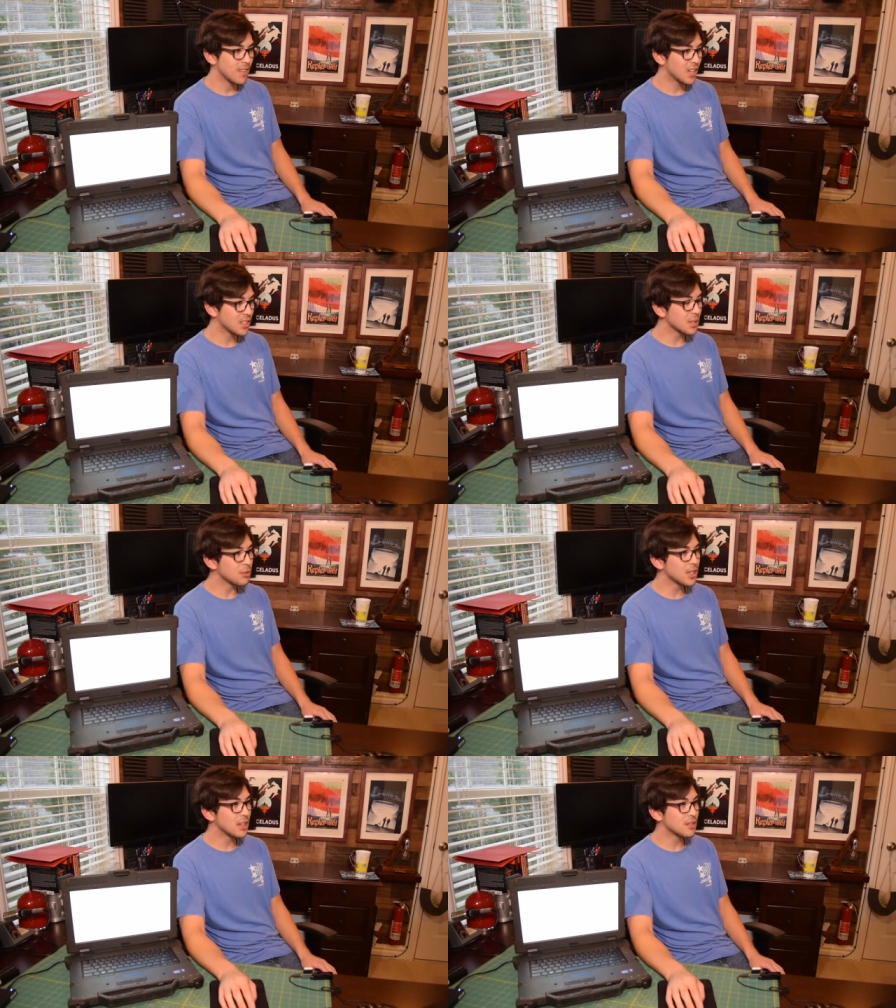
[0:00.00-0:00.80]
I think I'm
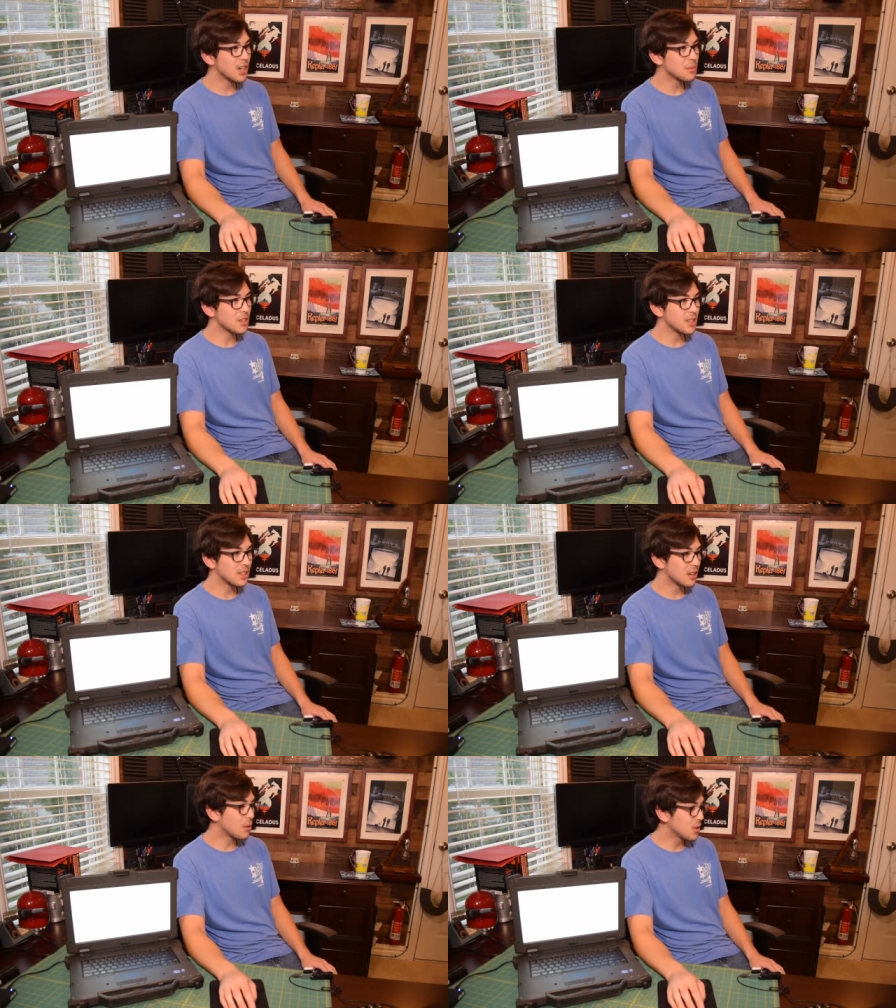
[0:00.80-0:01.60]
running out of time right
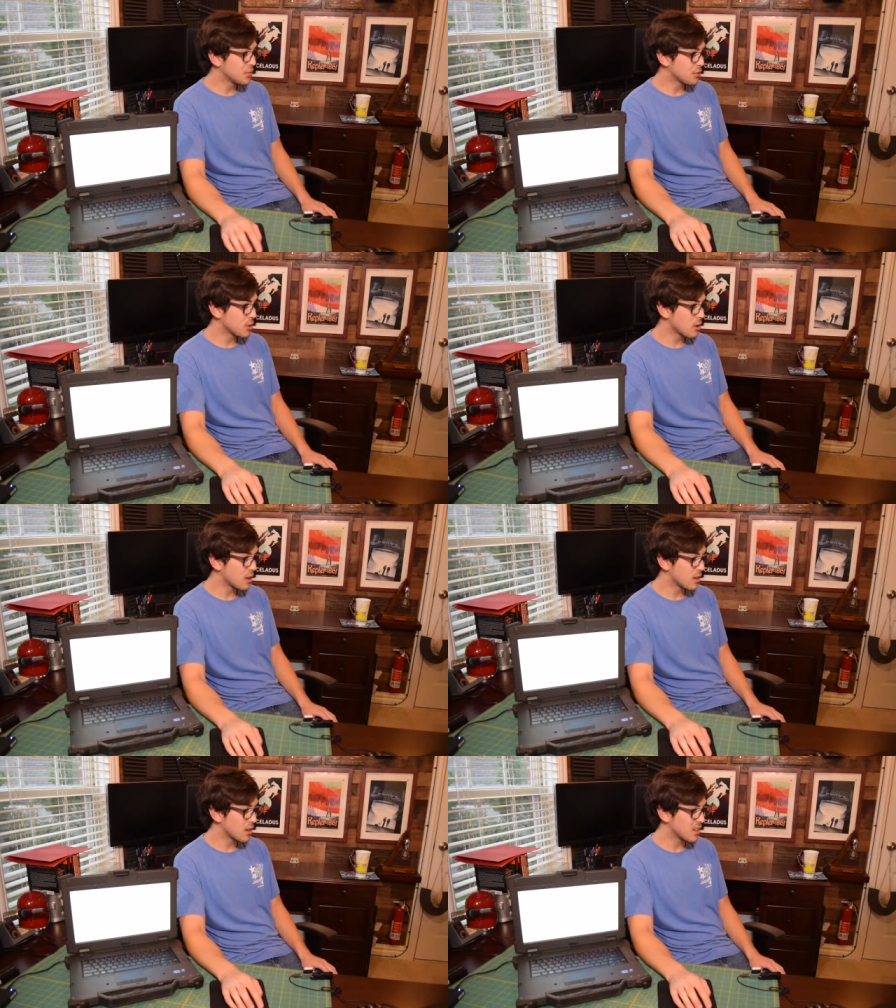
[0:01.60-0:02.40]
now
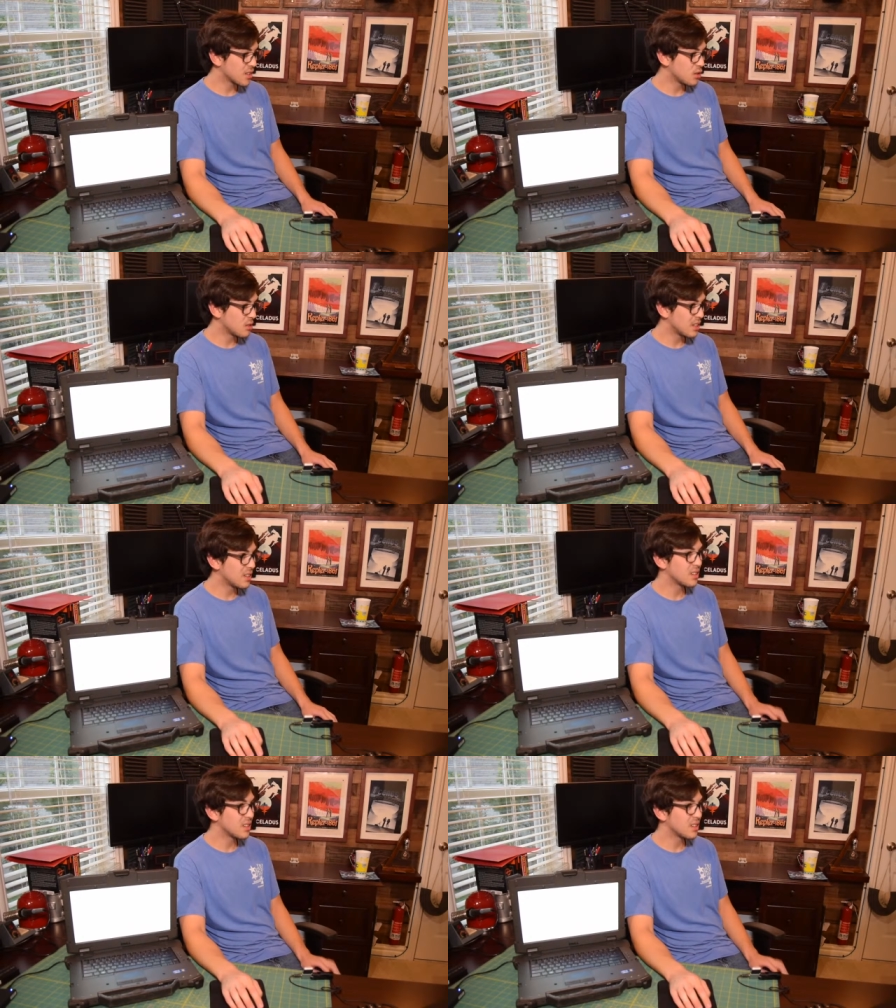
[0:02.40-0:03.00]
for uh, a, a Q&A.